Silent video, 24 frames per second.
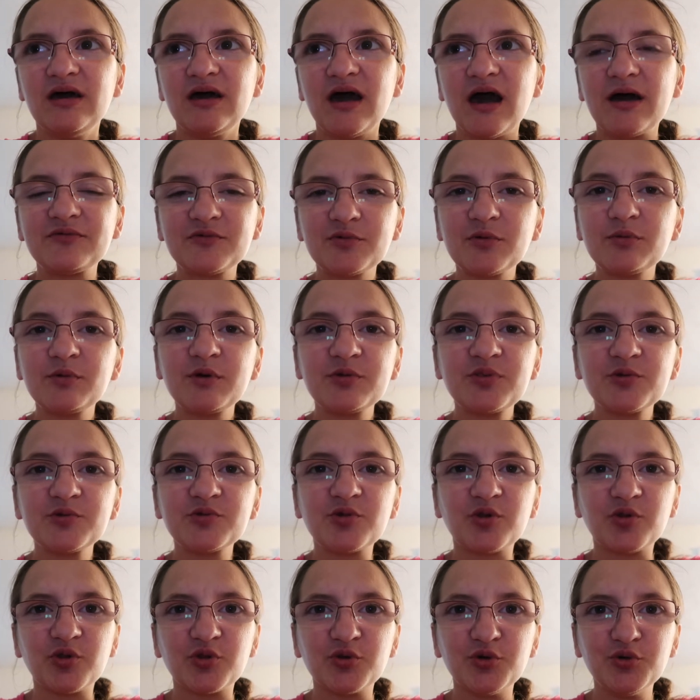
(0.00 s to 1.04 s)
after we went through
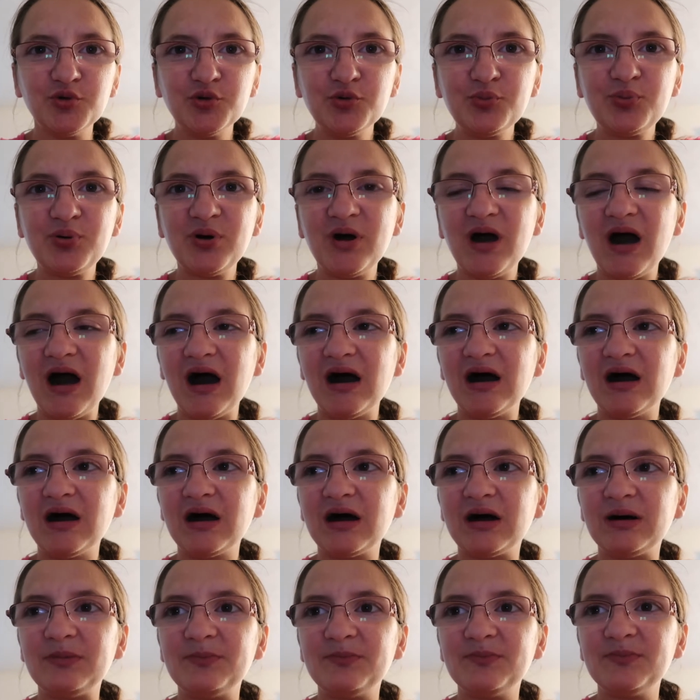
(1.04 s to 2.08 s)
the loop,
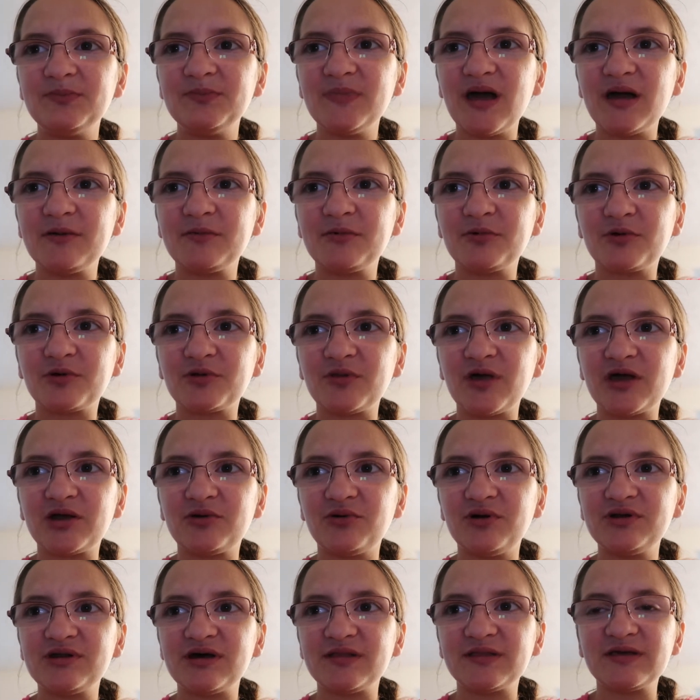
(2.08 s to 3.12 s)
um, and we were like
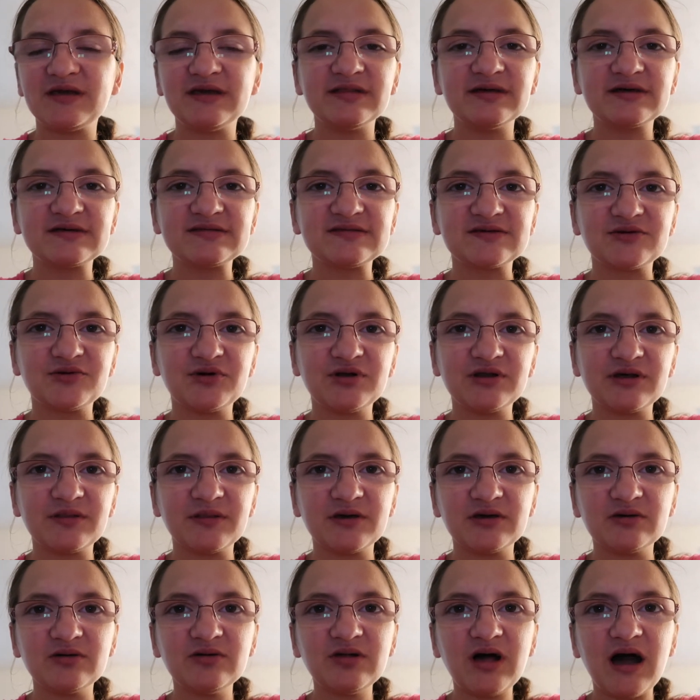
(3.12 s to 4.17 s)
going down the helix and going down the
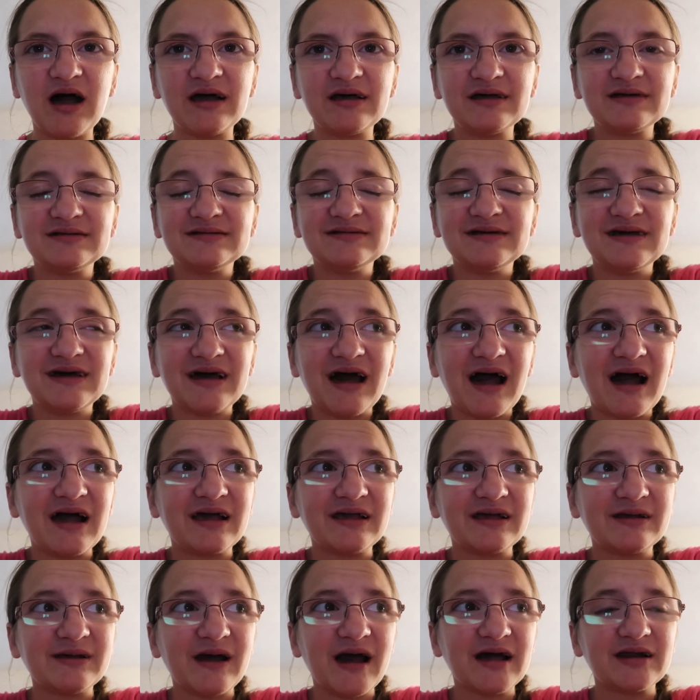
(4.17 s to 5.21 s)
hill, I,
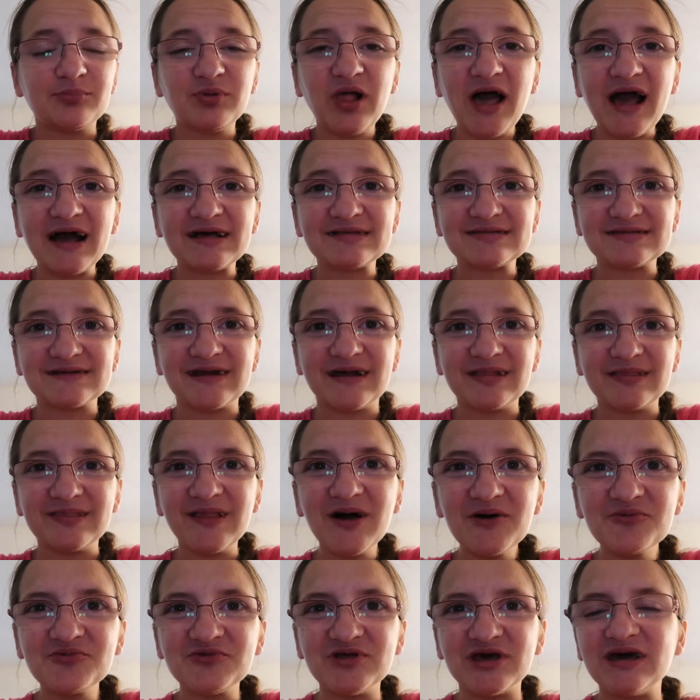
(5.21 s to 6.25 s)
I had a blast and I
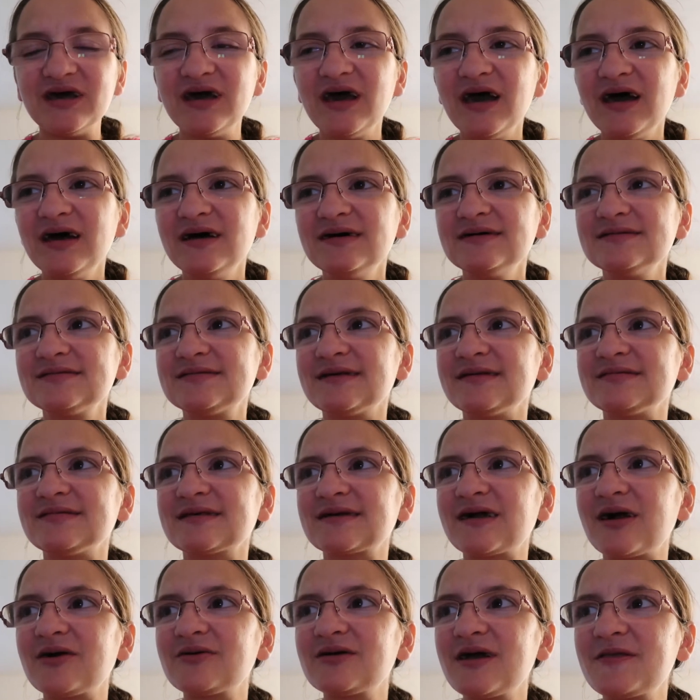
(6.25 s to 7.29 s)
loved it. So I was
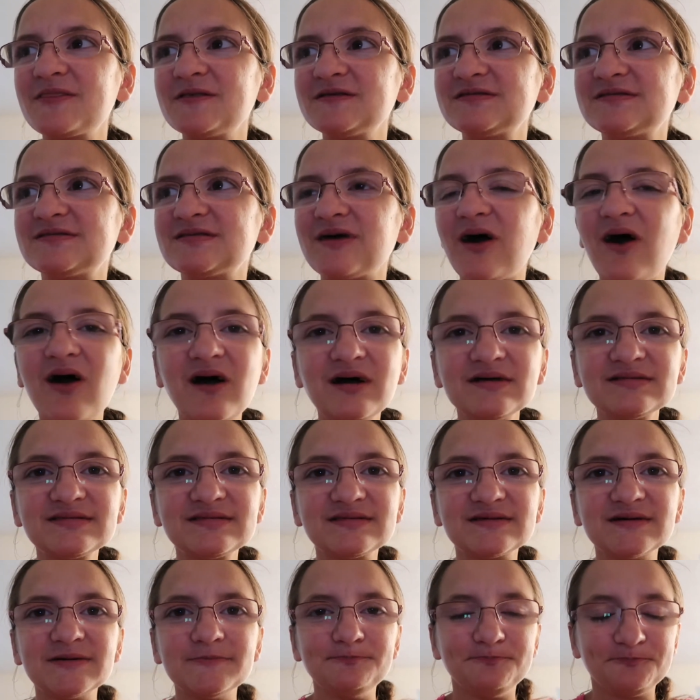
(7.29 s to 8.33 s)
like, all right, this is
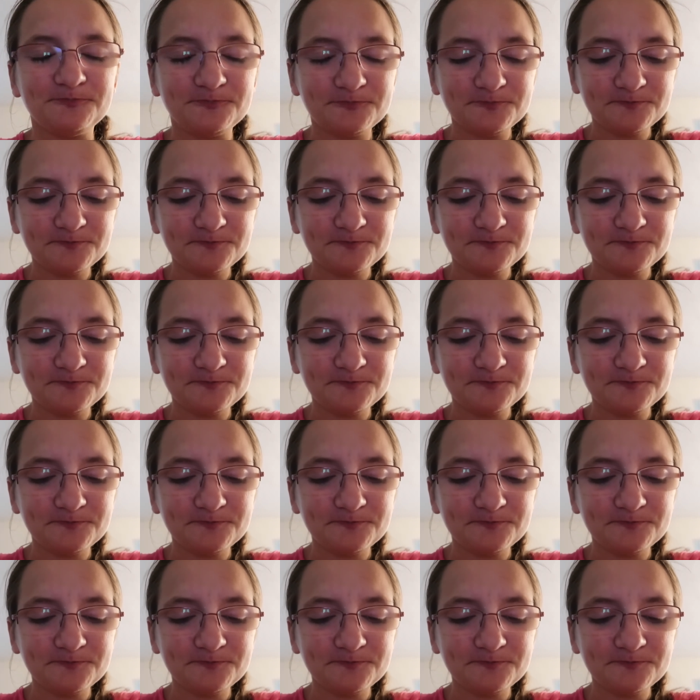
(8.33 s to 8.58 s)
awesome.